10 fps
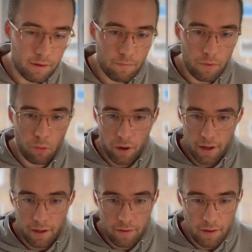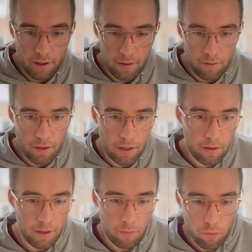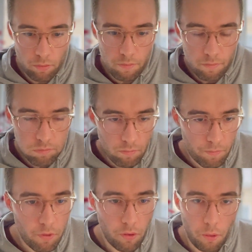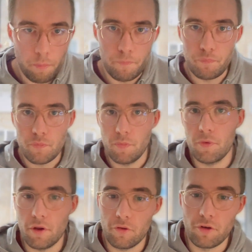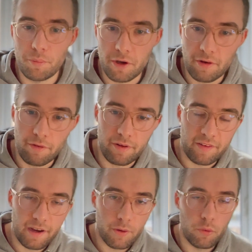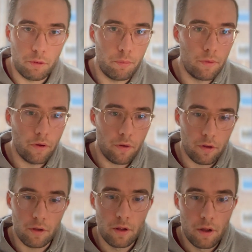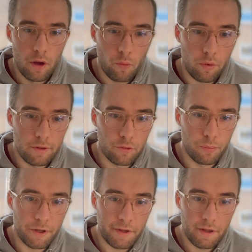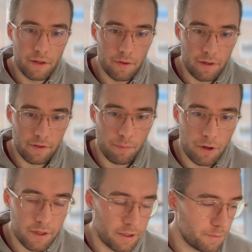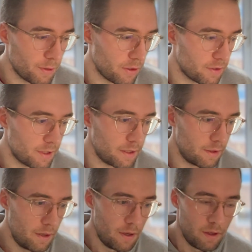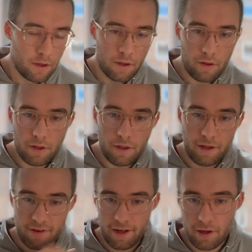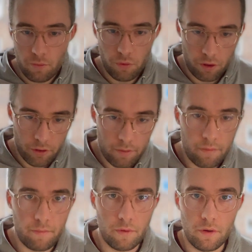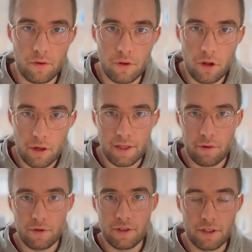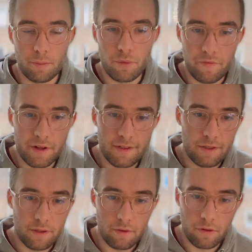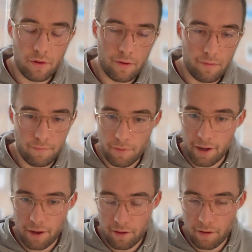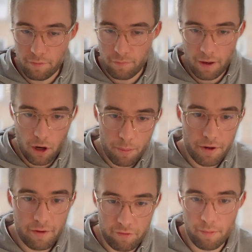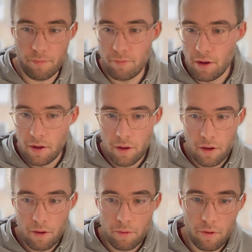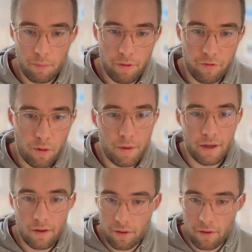way they will the subject of attack will want to pay this money is because the attacker will lock down the system, prevent a company from performing